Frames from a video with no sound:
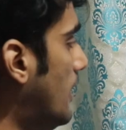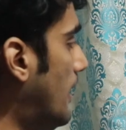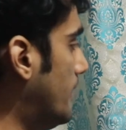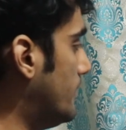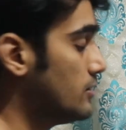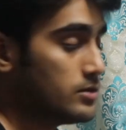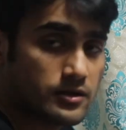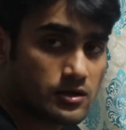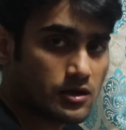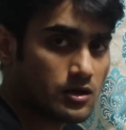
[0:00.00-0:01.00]
and
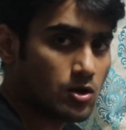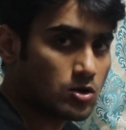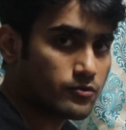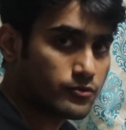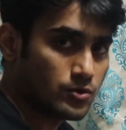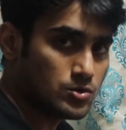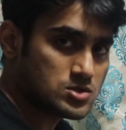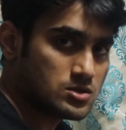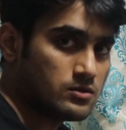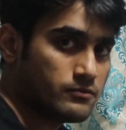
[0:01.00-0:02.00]
there are a lot of
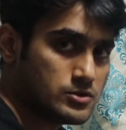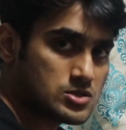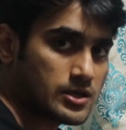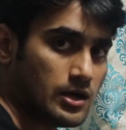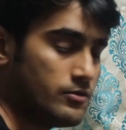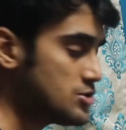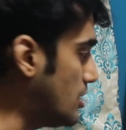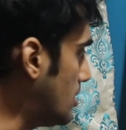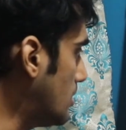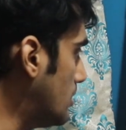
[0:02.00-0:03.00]
roads which
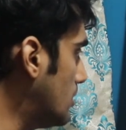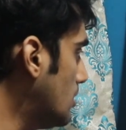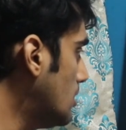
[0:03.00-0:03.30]
are